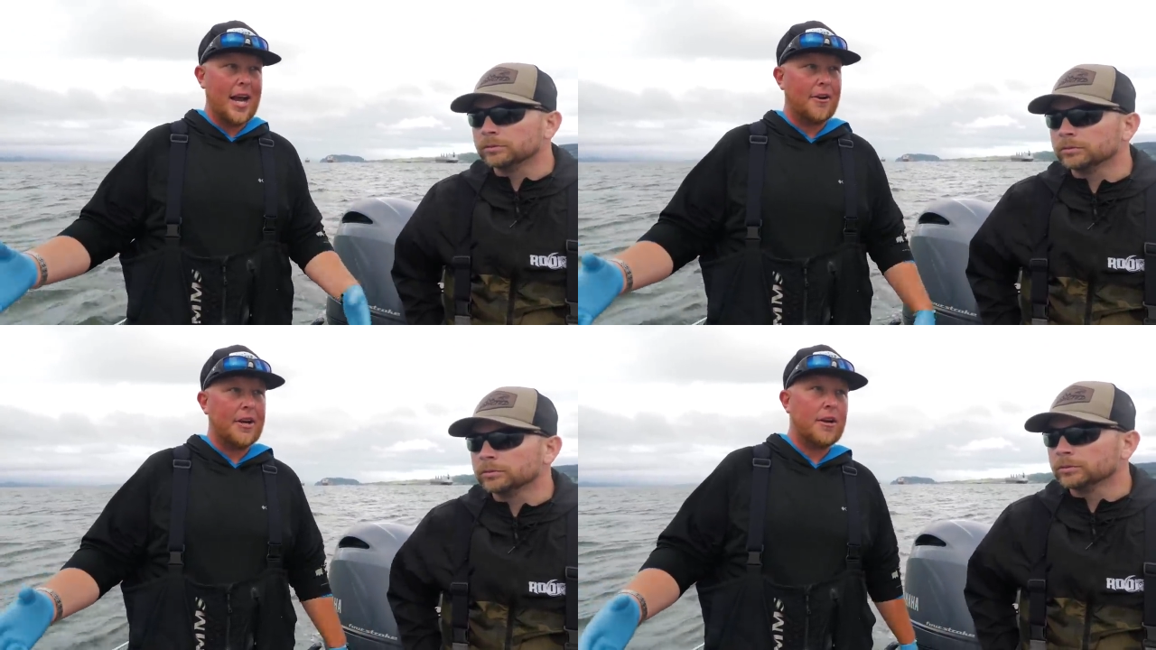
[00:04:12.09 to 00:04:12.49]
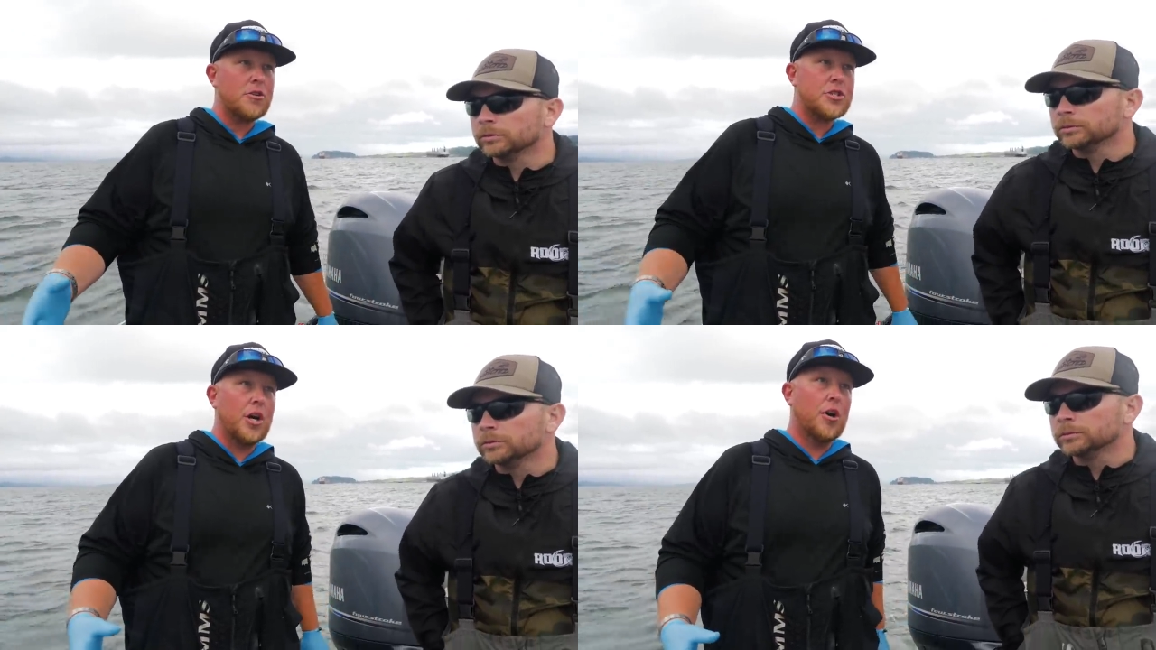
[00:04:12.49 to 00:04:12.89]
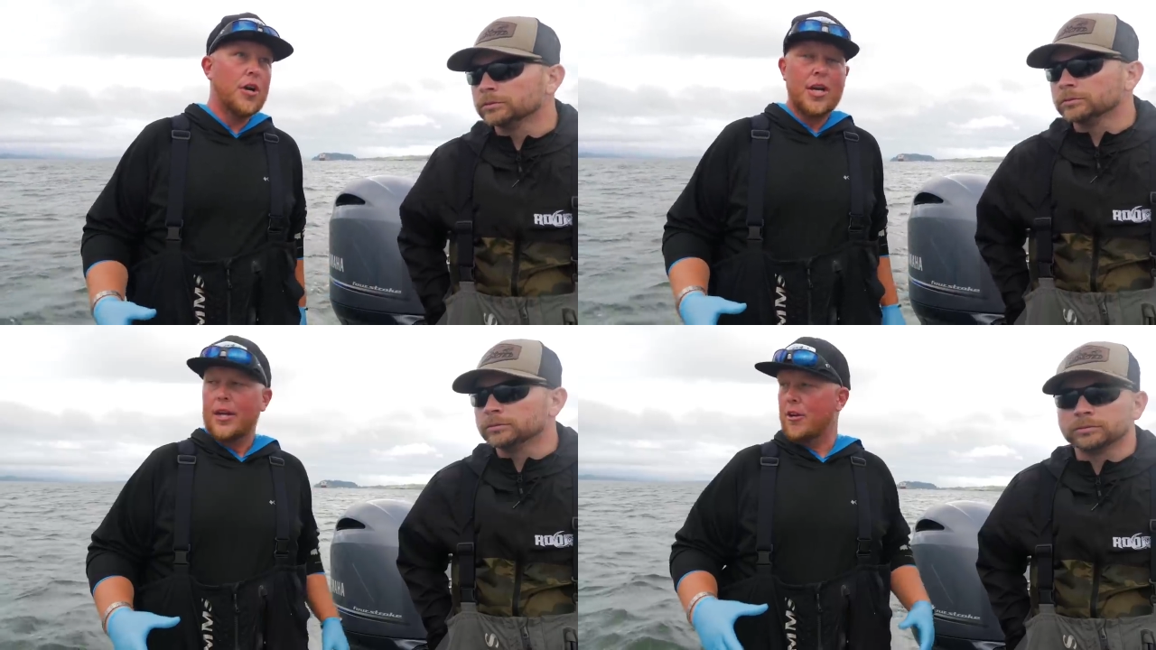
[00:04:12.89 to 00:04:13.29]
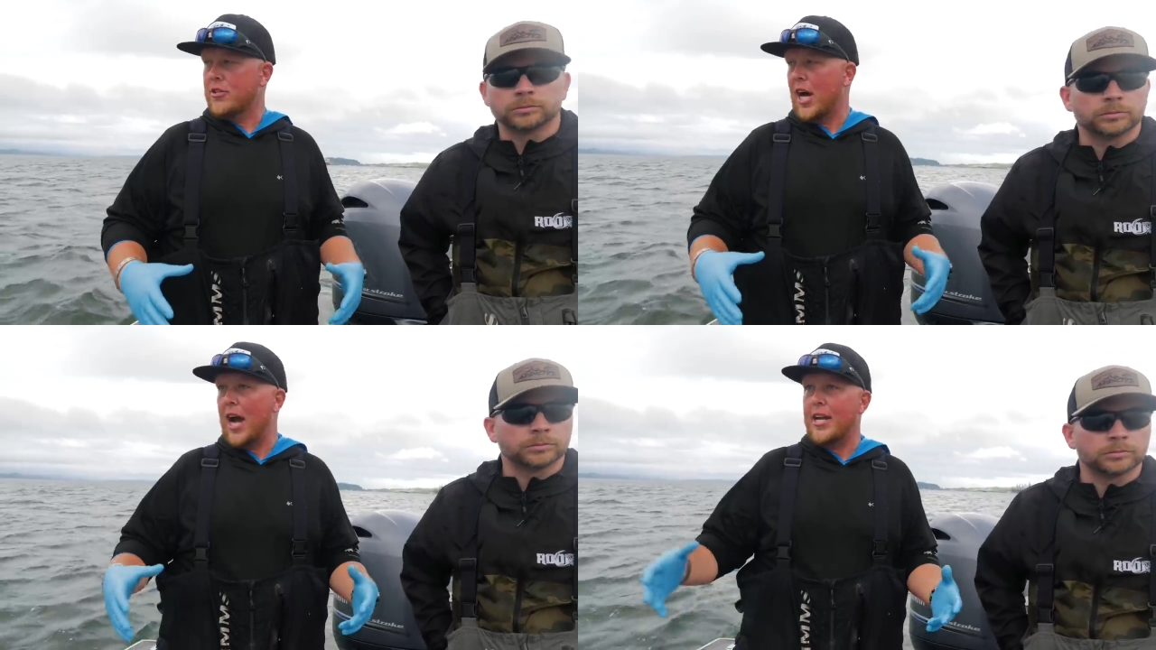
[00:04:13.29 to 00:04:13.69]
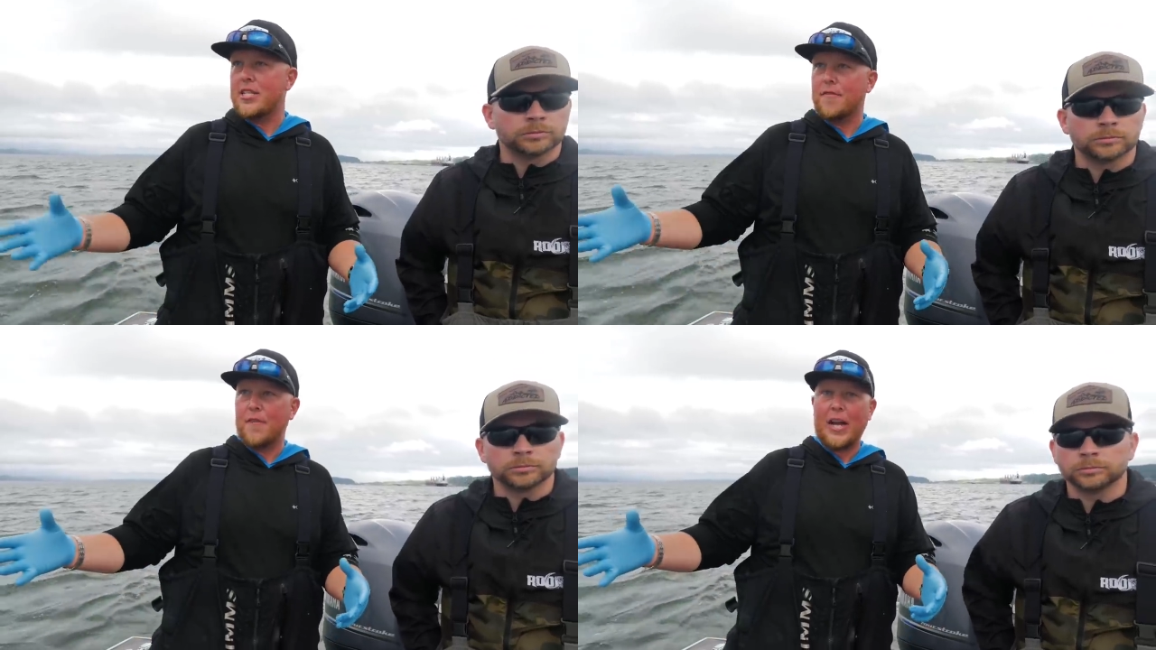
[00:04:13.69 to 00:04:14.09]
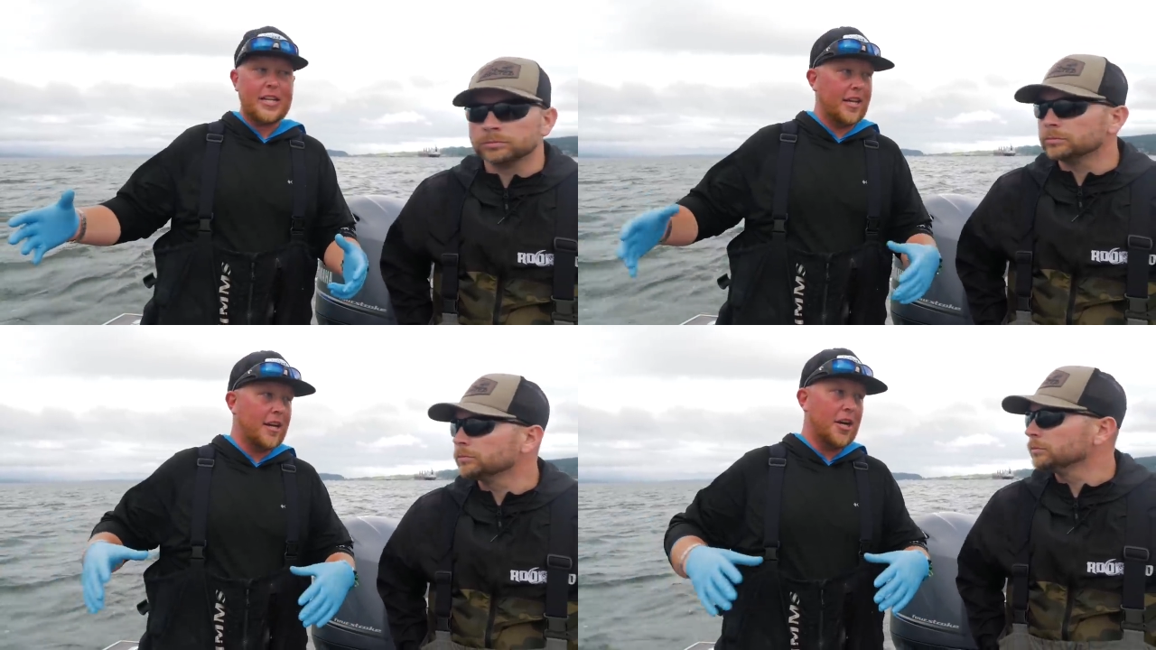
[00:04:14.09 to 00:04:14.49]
Speaker 1: down here, so your tide is affecting